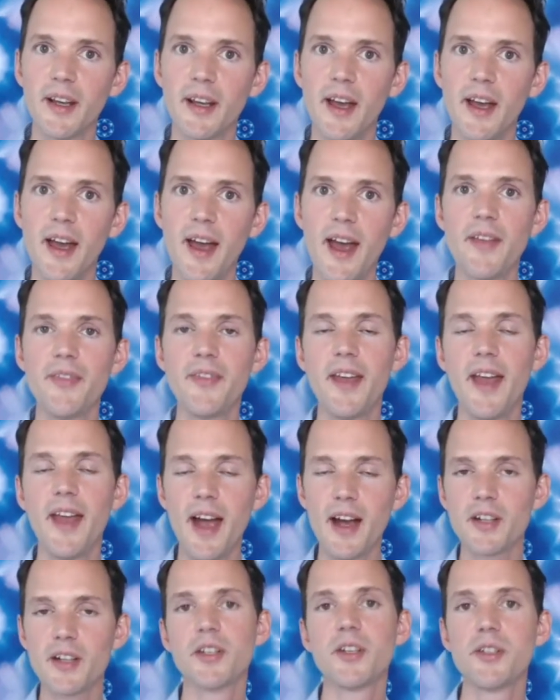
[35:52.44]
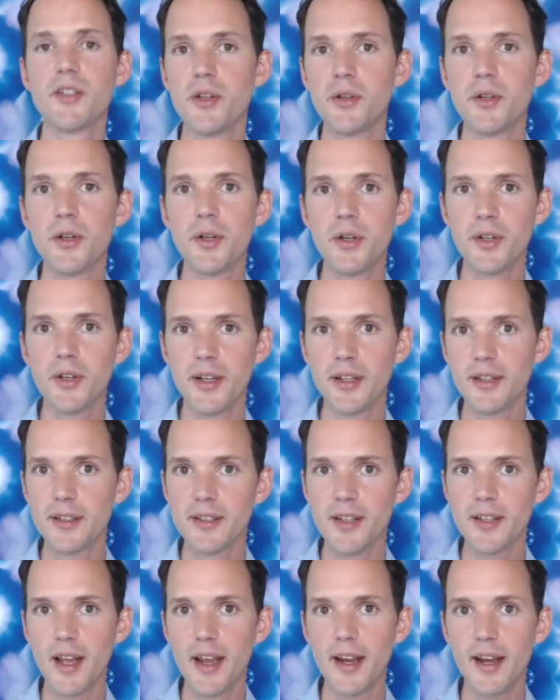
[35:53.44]
and the actions you knew you need to
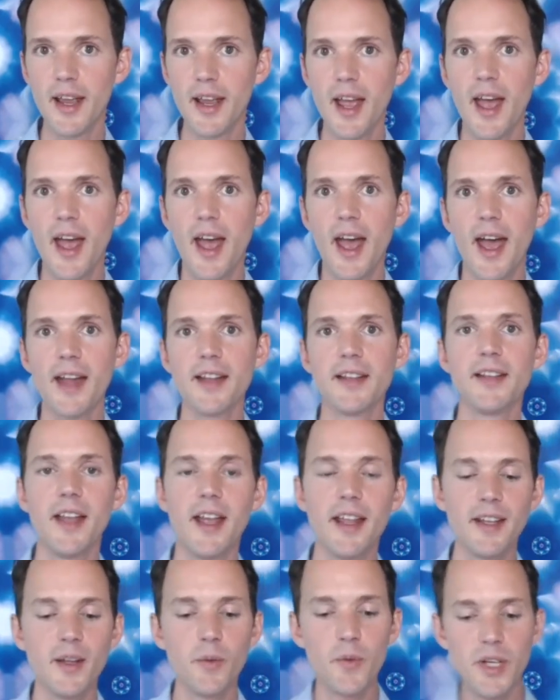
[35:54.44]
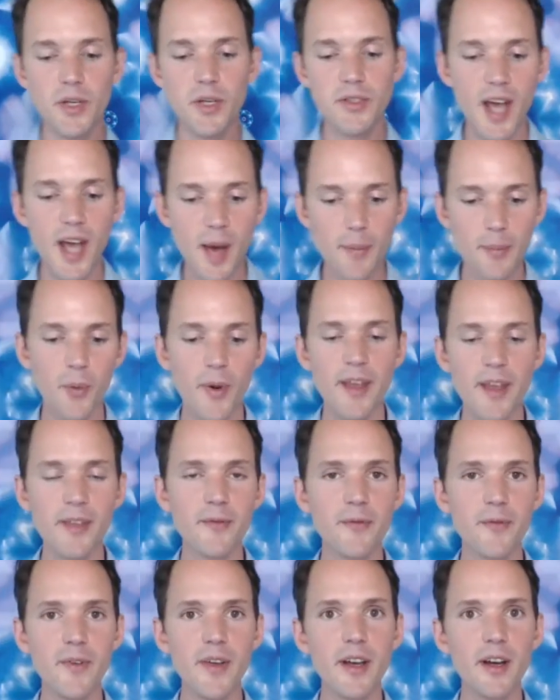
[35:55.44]
take. And, and then when you tap away the
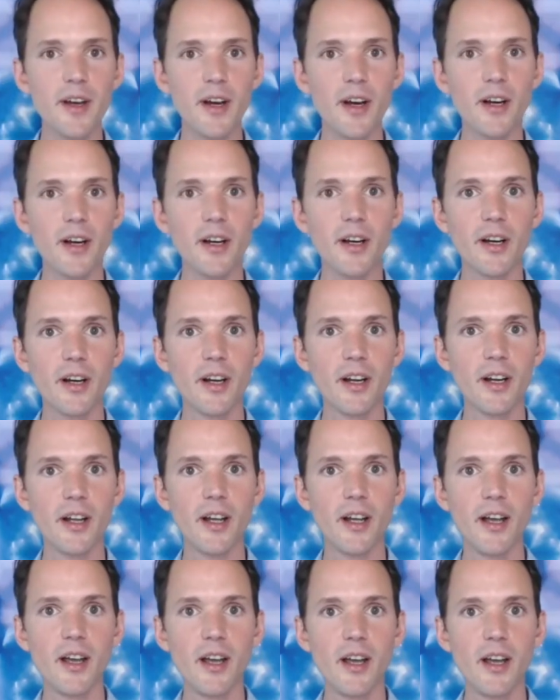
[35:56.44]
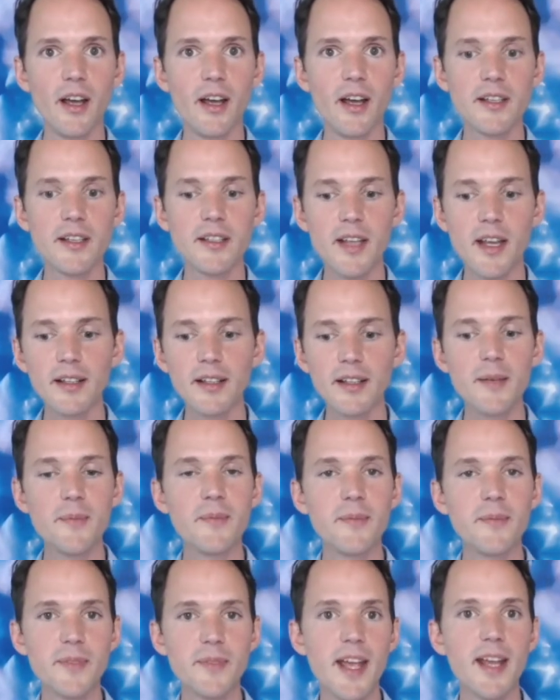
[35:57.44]
fear, suddenly
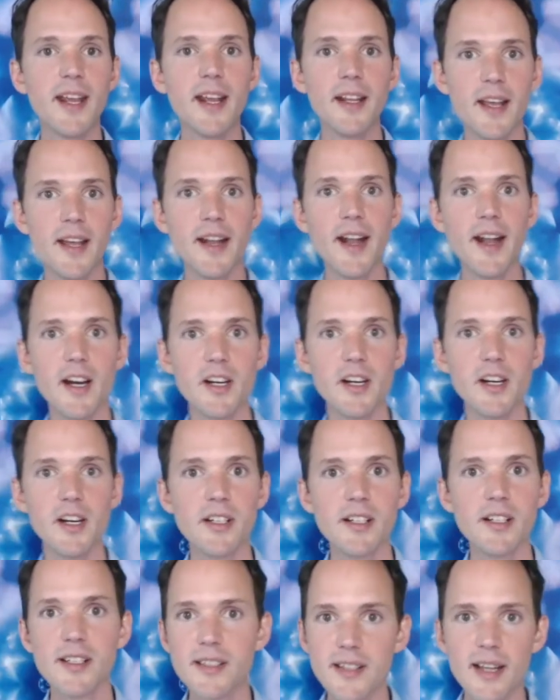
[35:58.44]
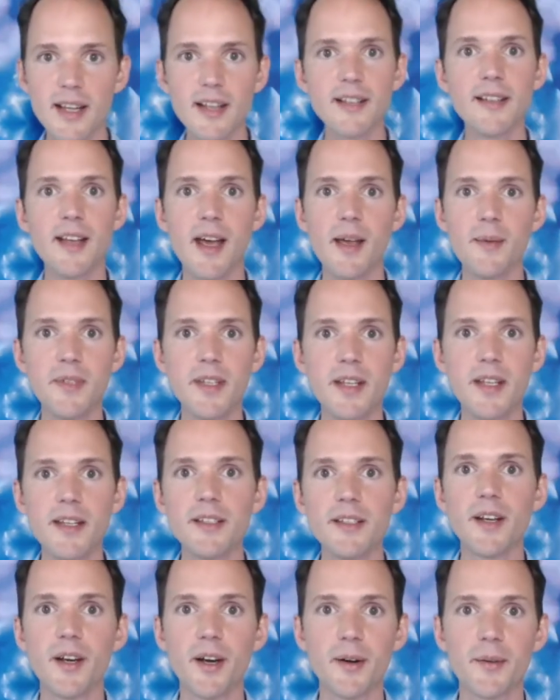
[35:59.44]
taking that action is 10 times
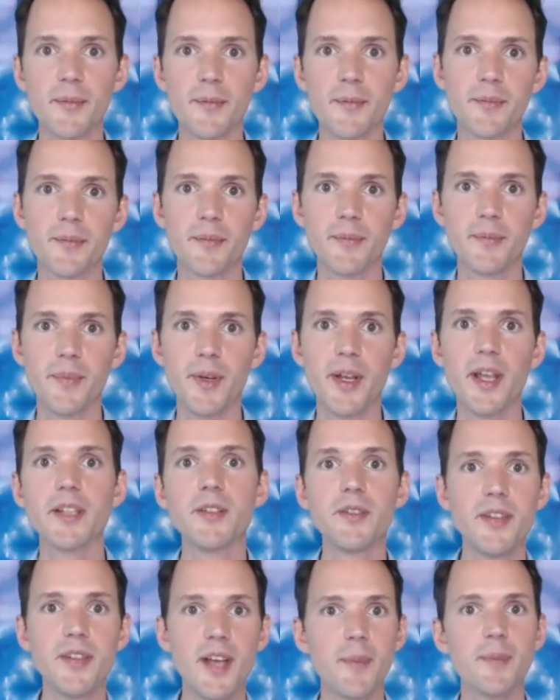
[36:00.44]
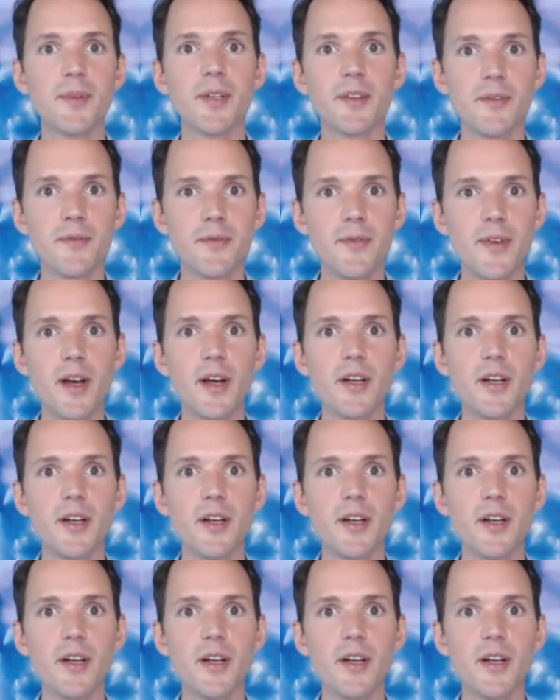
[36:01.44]
easier because you tapped on the fear and you